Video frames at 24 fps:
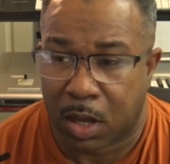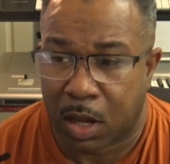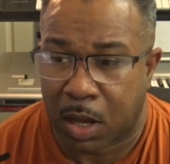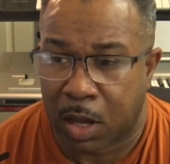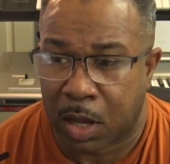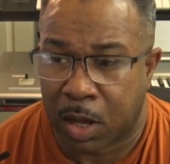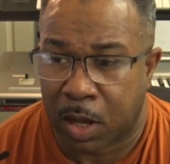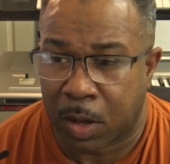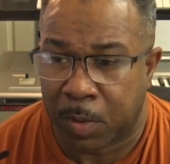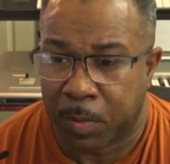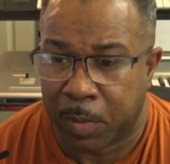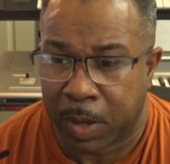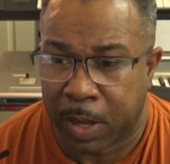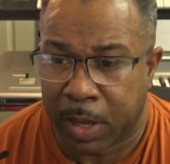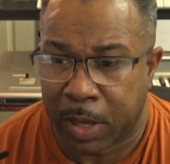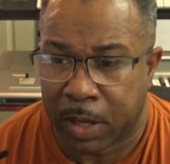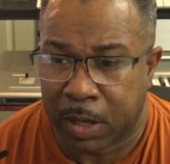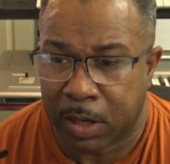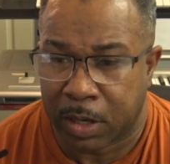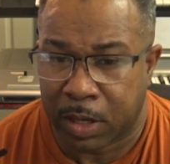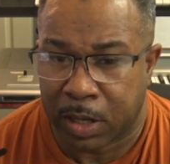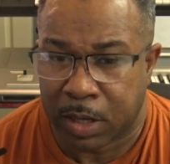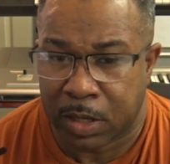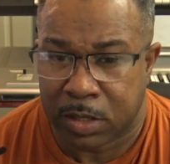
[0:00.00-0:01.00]

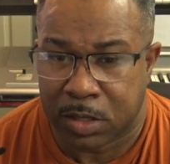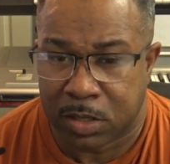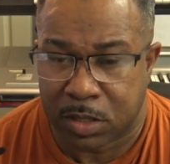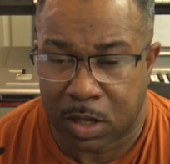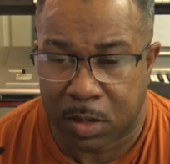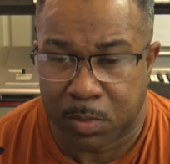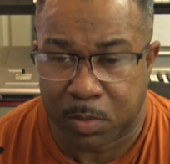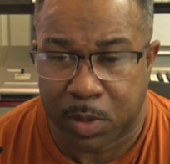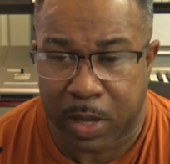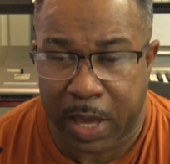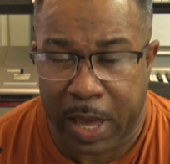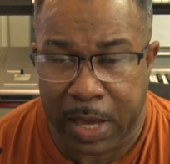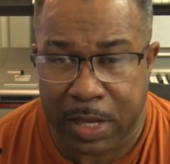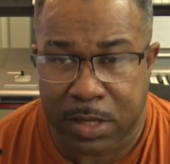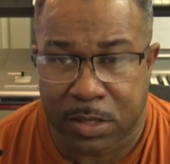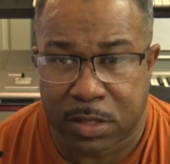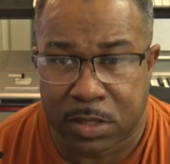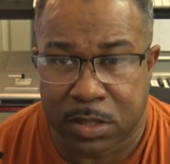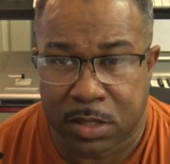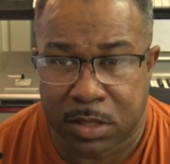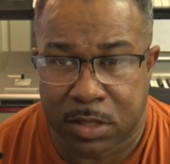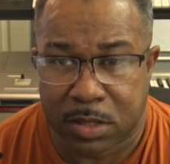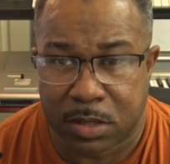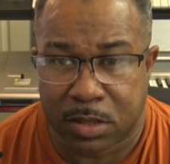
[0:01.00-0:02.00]
And in some
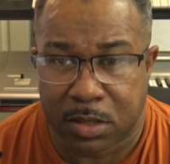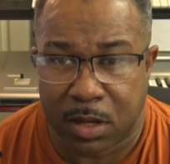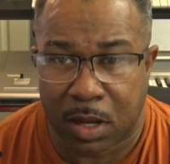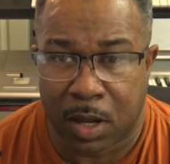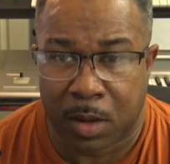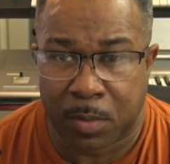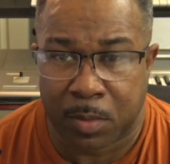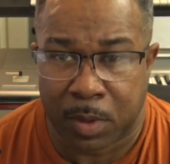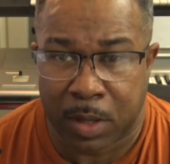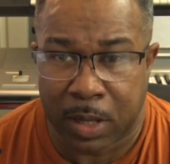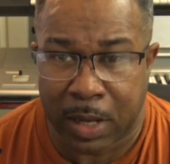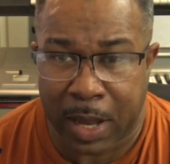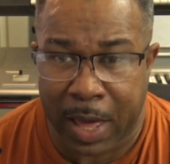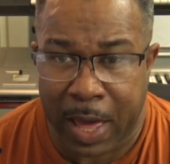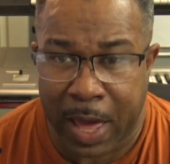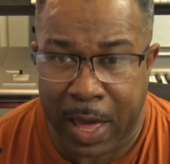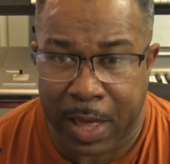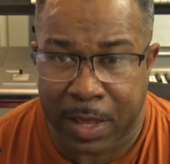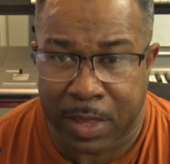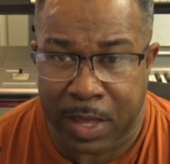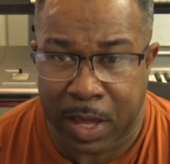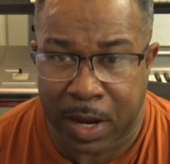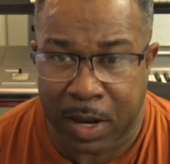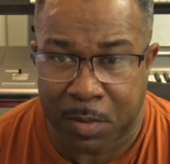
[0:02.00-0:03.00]
cases, I'm
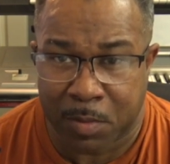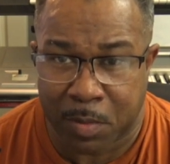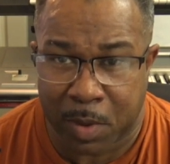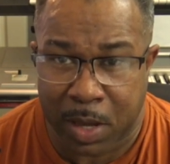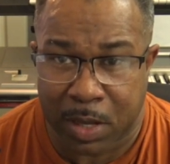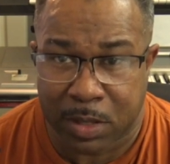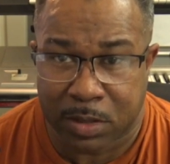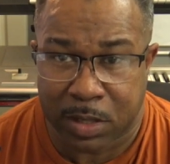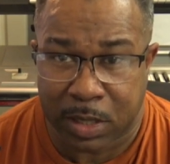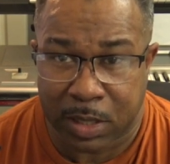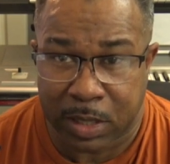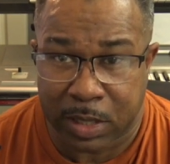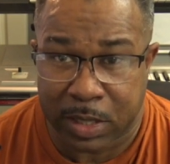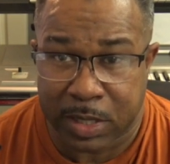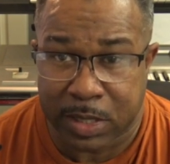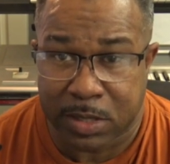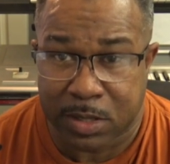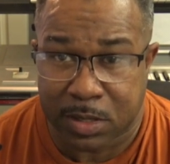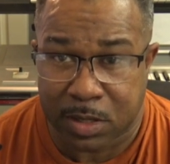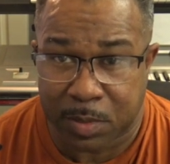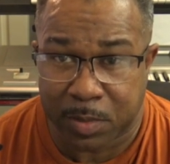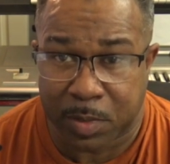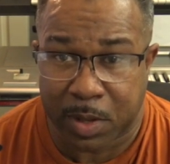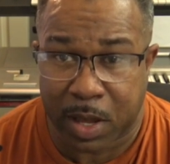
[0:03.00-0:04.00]
glad that it makes at
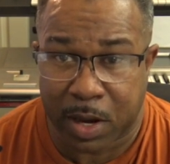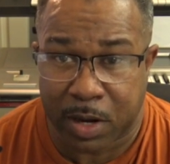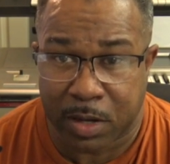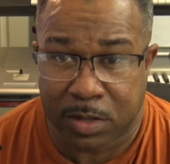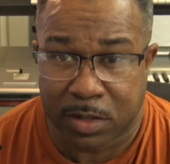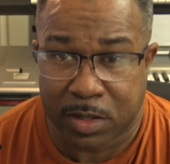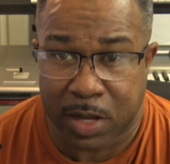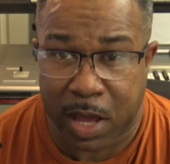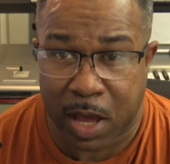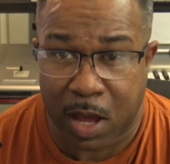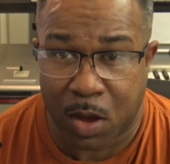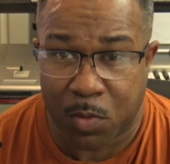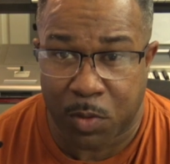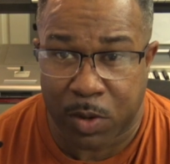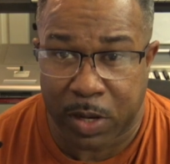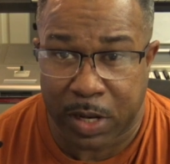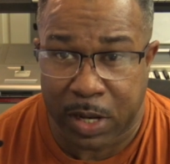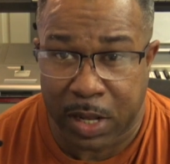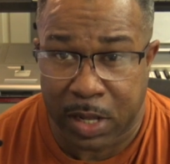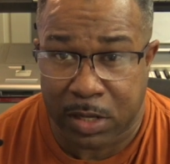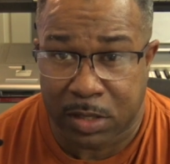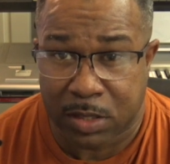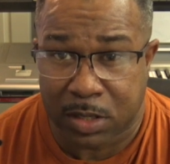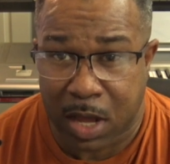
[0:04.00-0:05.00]
least some kind of sound when
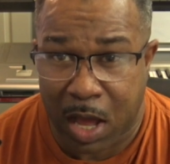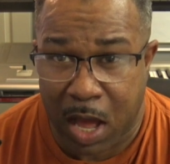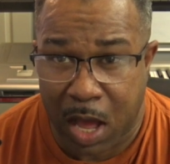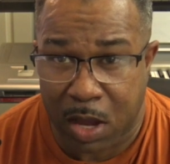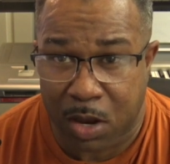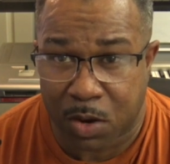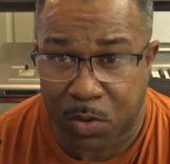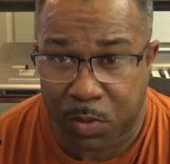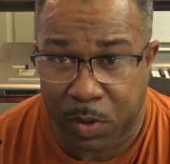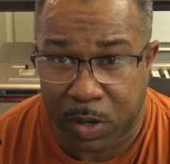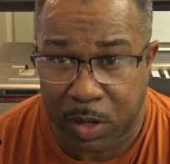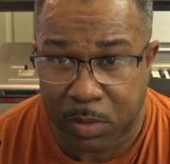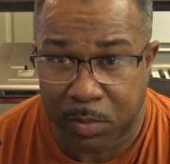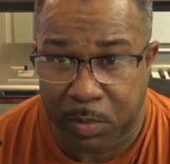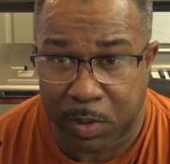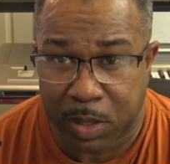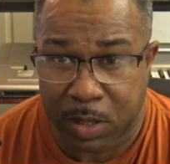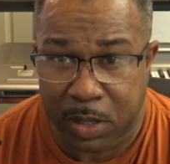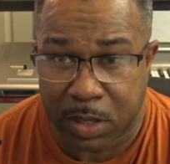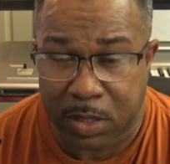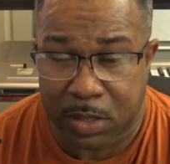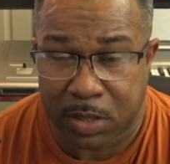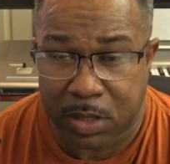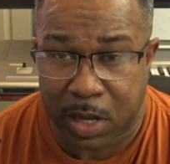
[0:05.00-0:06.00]
it hits concrete,
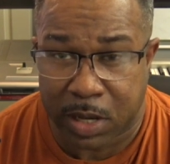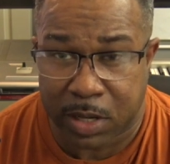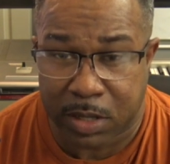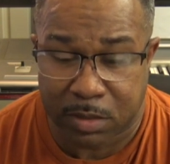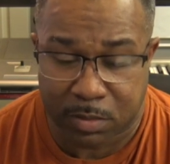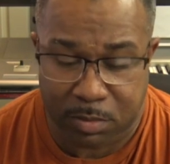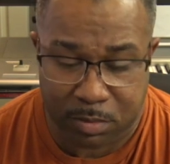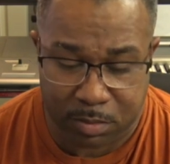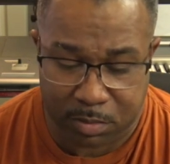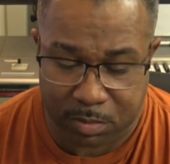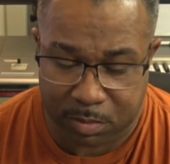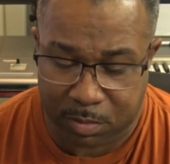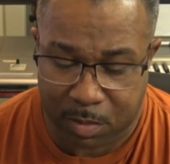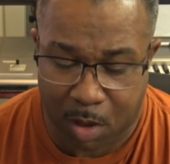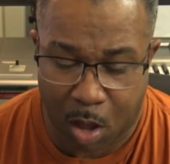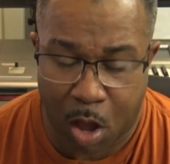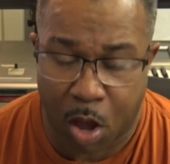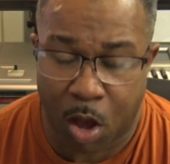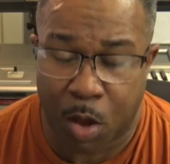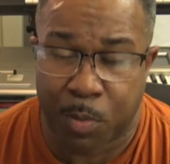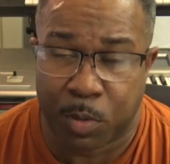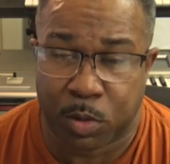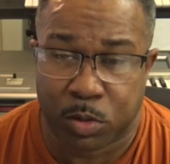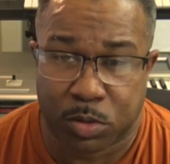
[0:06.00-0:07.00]
because I
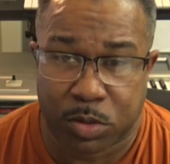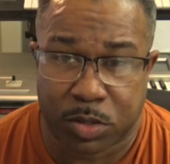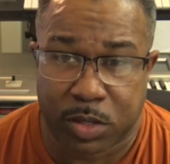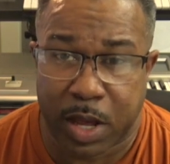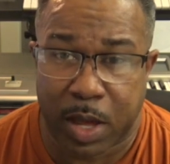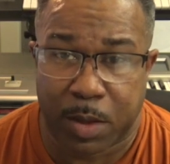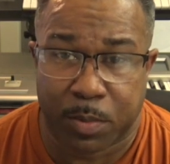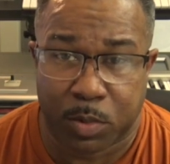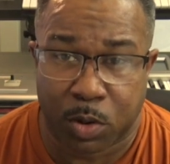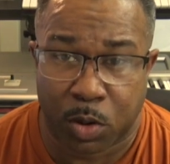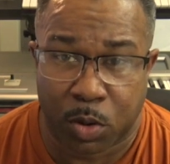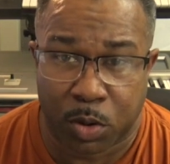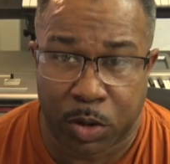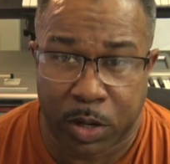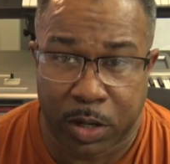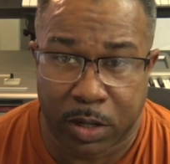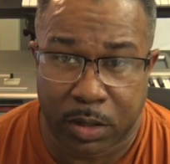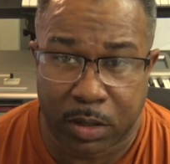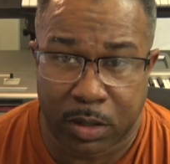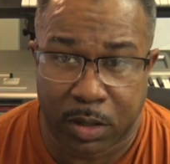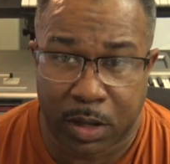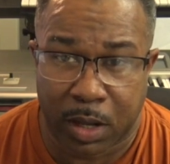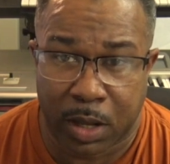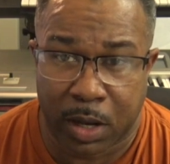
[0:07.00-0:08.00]
almost stepped on
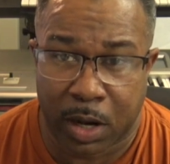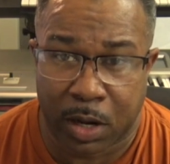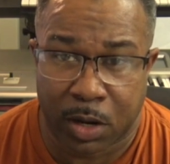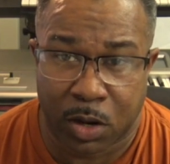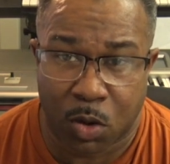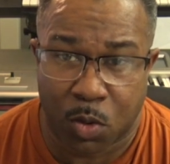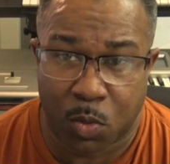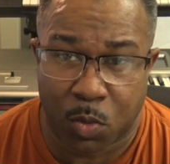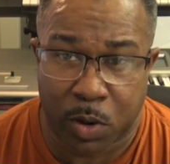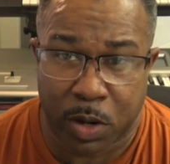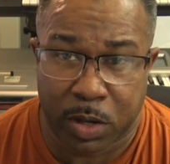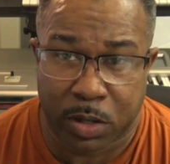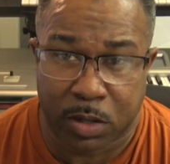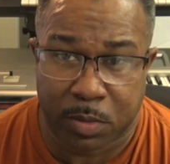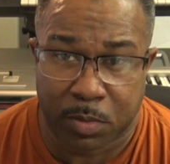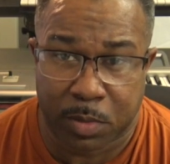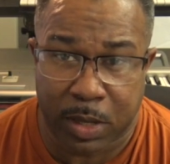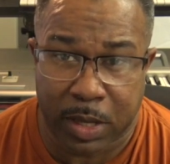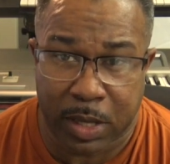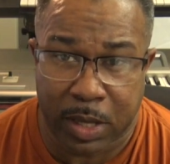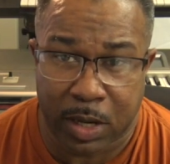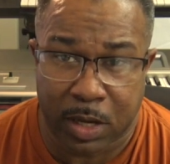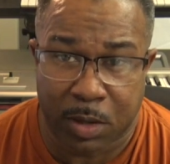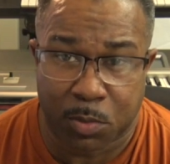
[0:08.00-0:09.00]
it and I don't want it to
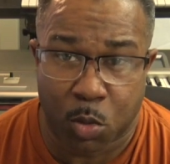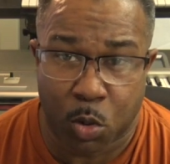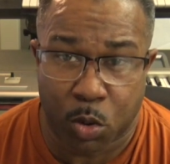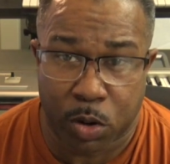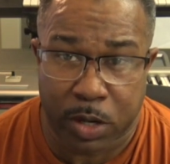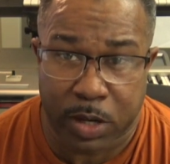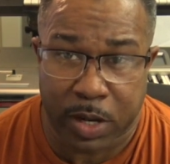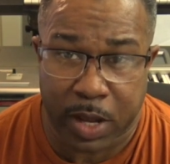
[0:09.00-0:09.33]
be any more